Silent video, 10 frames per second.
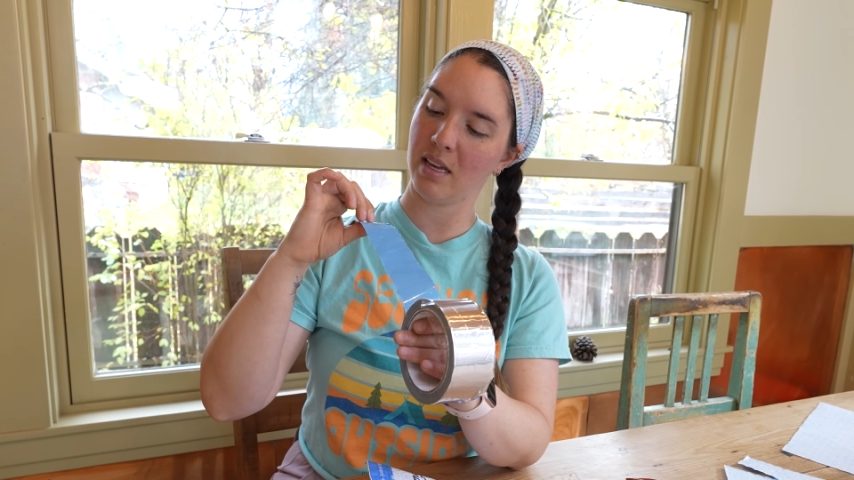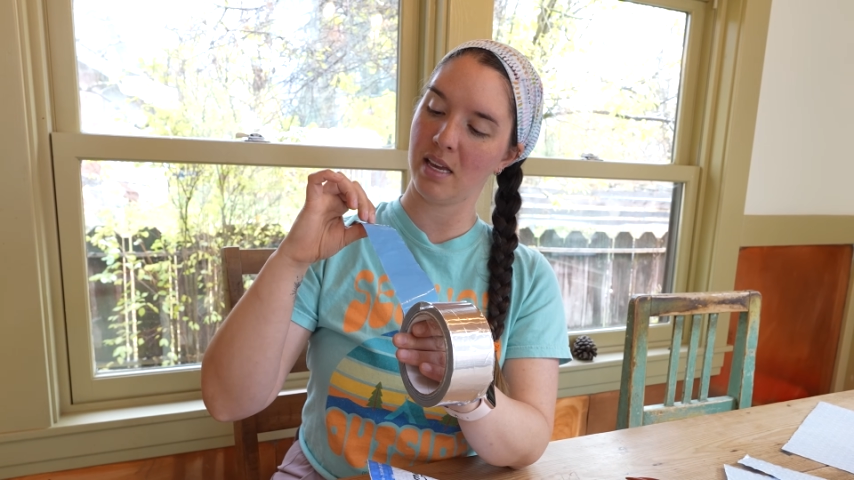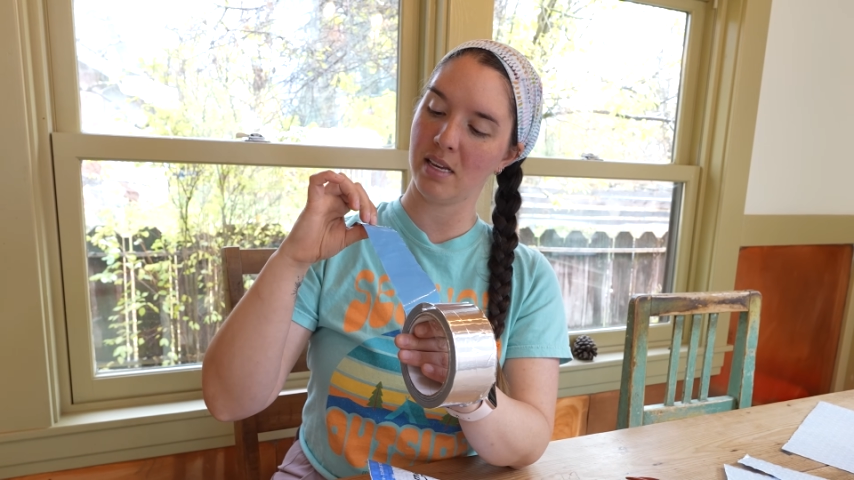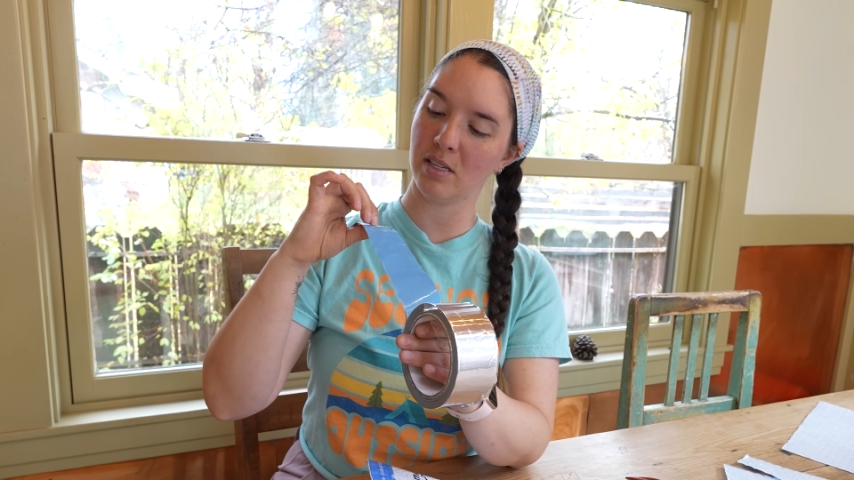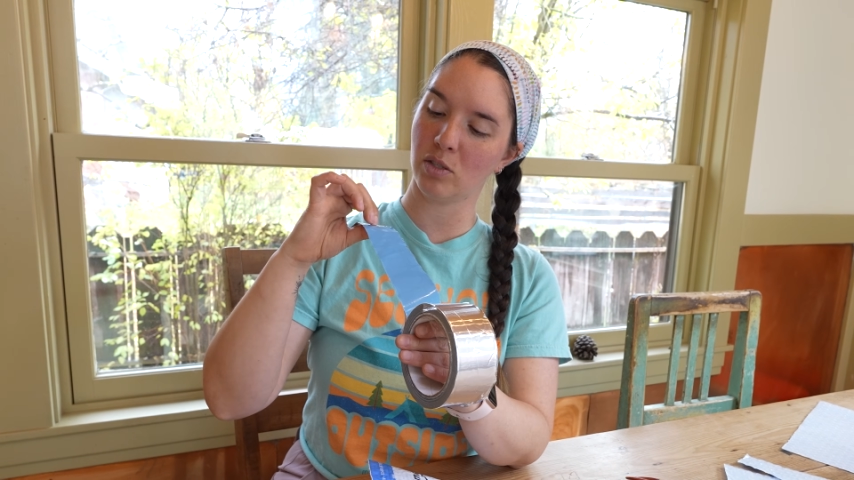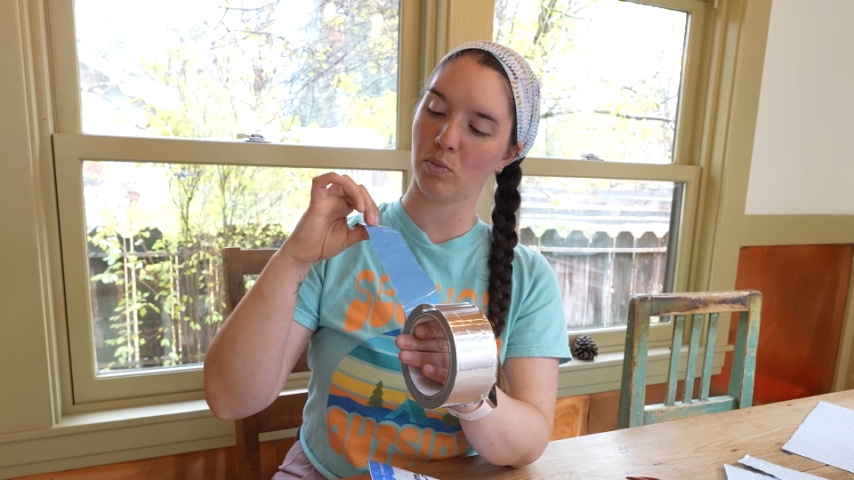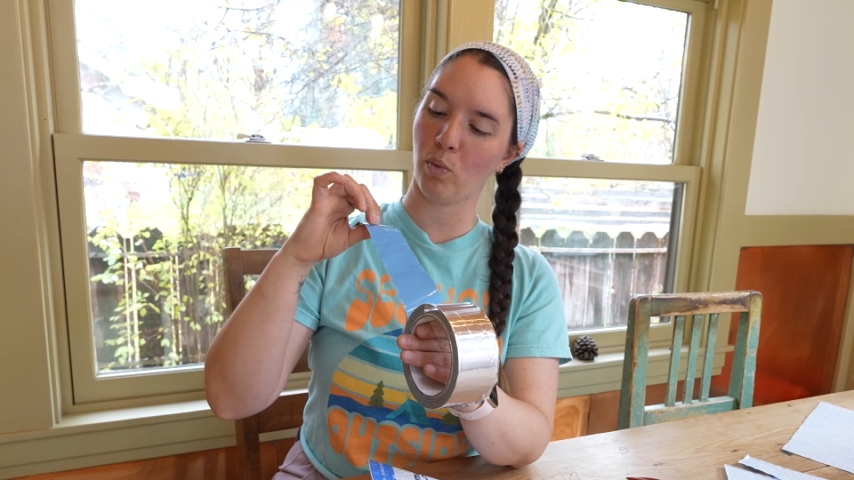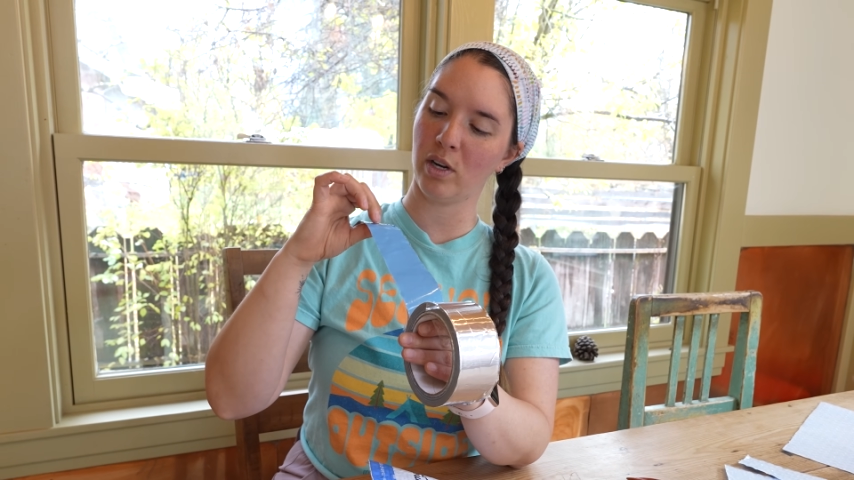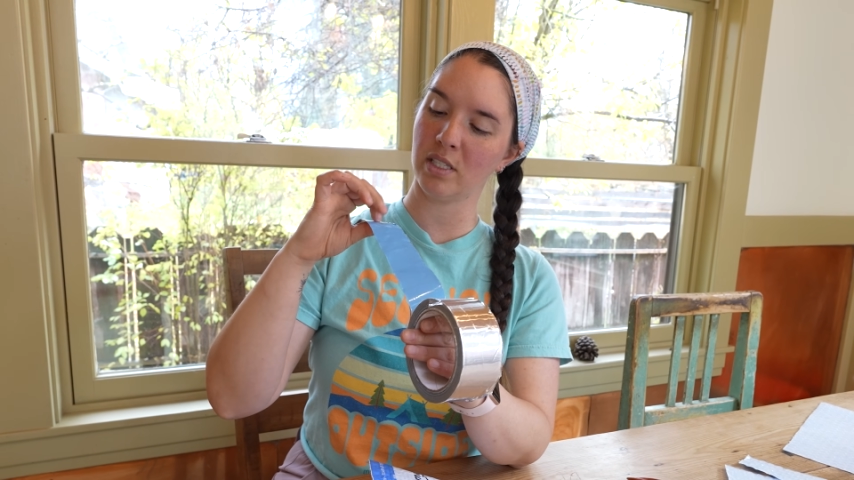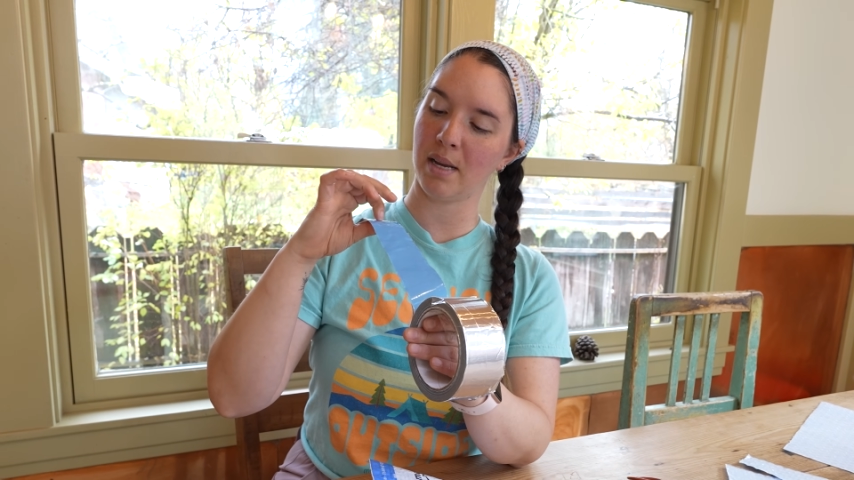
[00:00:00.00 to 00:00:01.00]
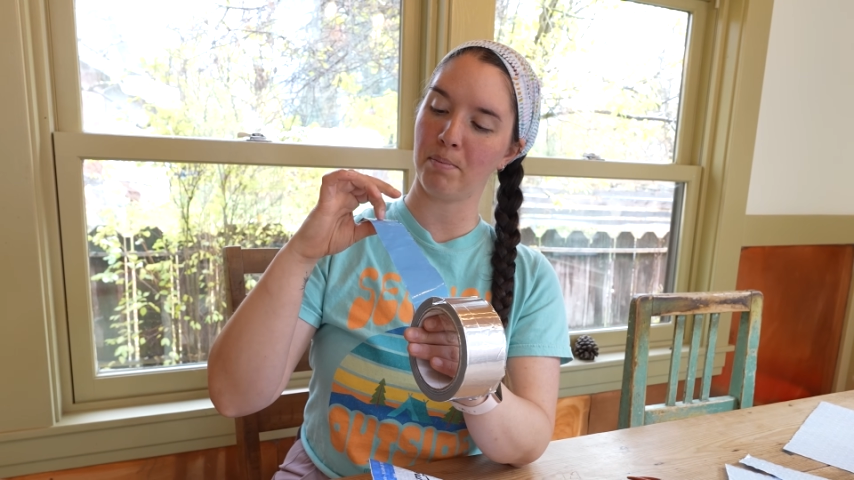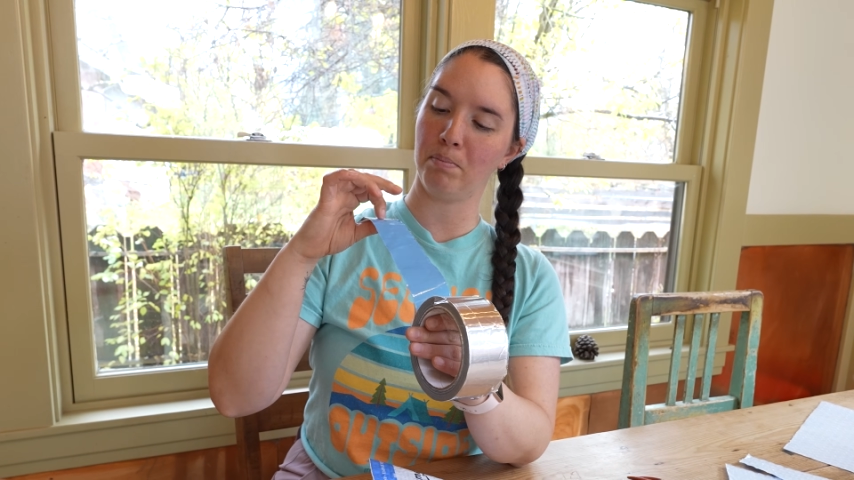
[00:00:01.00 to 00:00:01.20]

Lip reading: is what is like